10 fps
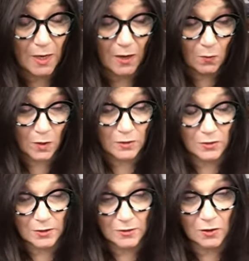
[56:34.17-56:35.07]
I want
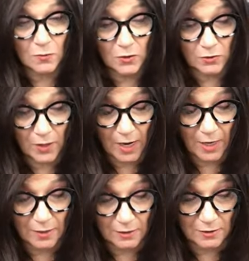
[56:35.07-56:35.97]
you to start where you're
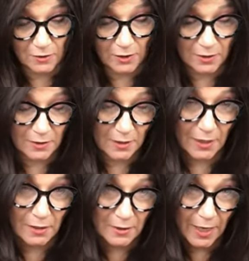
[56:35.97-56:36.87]
at. Let's look at this
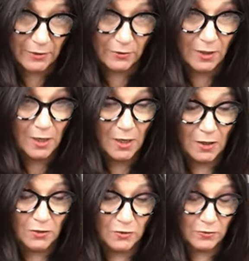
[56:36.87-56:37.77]
like a ladder.
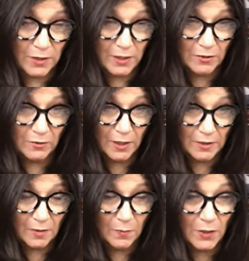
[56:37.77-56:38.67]
You're here
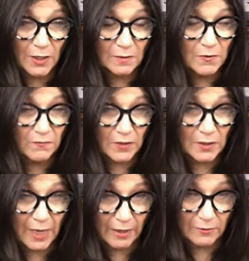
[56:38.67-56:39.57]
at the bottom of the
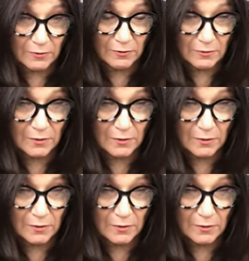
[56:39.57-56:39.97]
ladder.